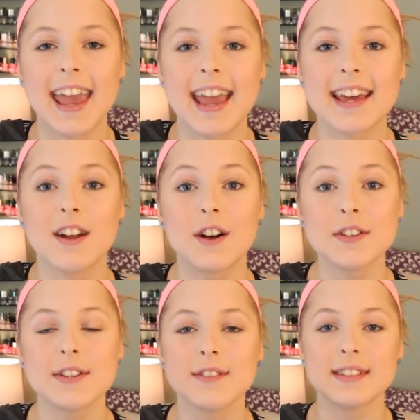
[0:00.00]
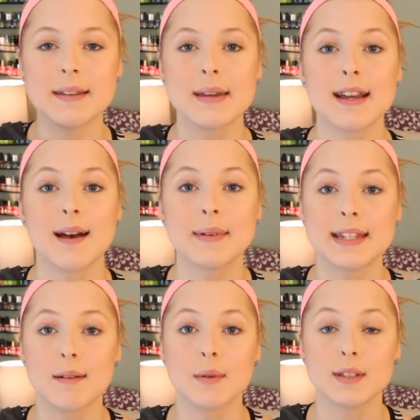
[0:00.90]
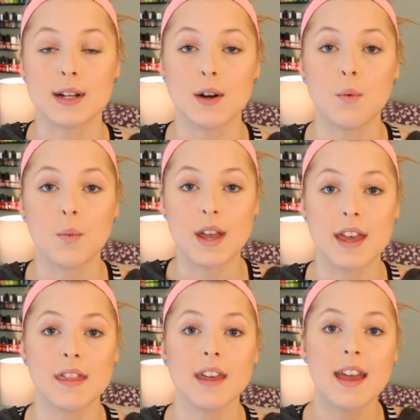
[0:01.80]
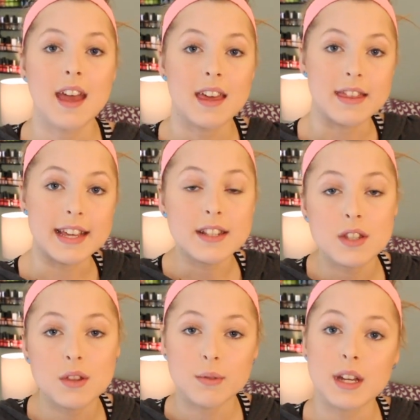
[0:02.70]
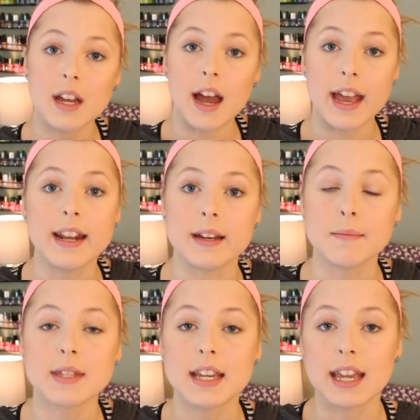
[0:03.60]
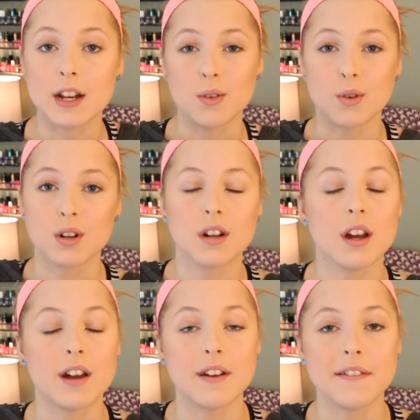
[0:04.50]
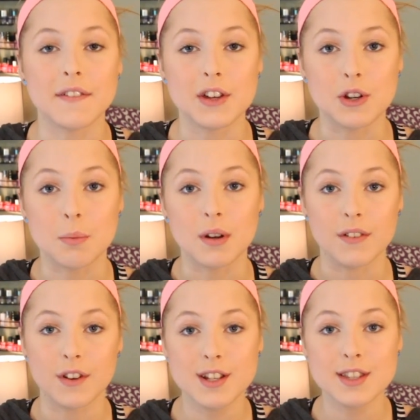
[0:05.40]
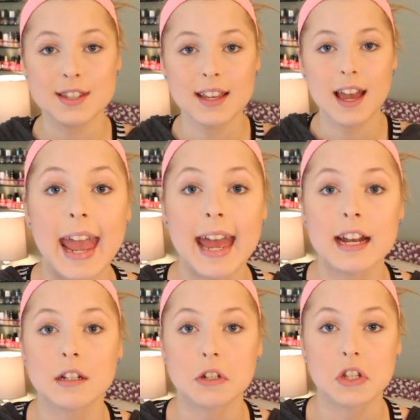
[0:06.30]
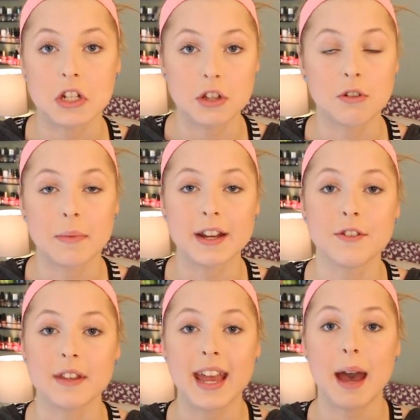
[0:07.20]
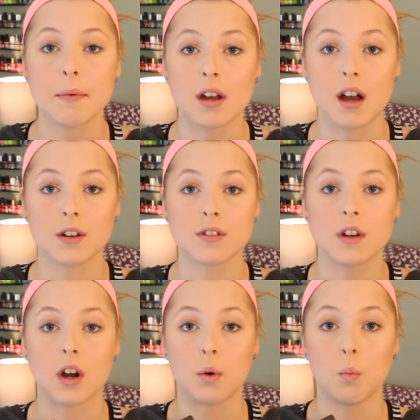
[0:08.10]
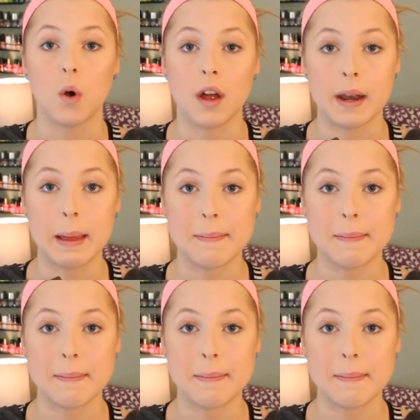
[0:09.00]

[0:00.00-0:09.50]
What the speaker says: And also, leave me a comment down below with these three items in order of your preference. And just another reminder, the cap and goggles are one